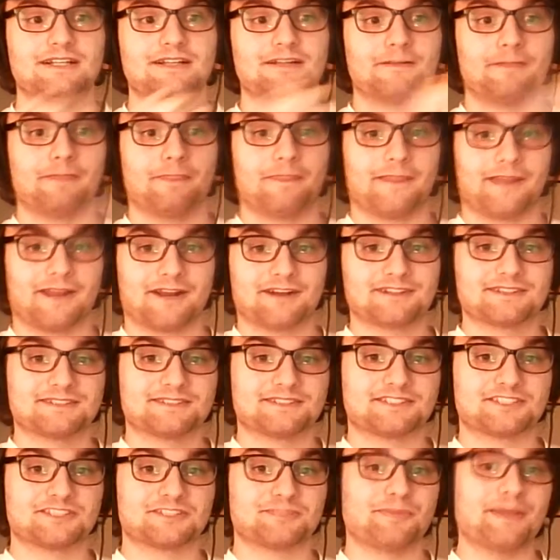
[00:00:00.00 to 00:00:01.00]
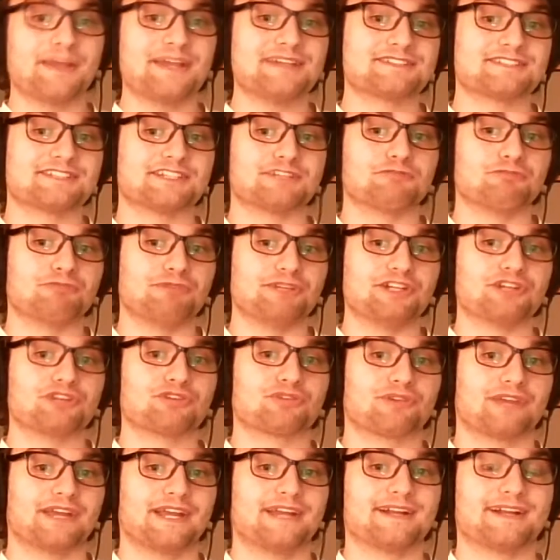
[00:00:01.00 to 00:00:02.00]
there's the space that we
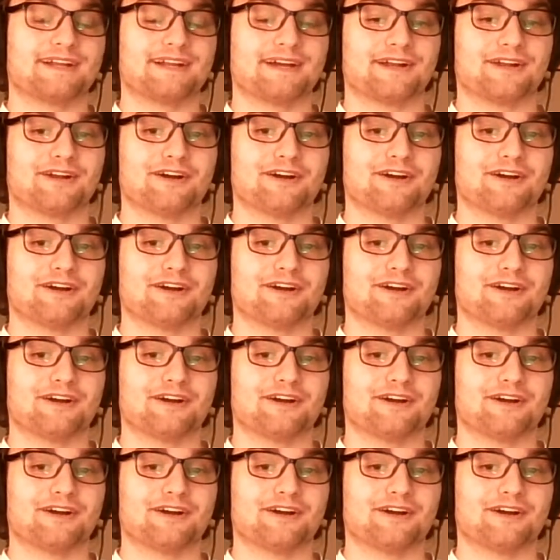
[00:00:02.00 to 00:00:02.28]
created on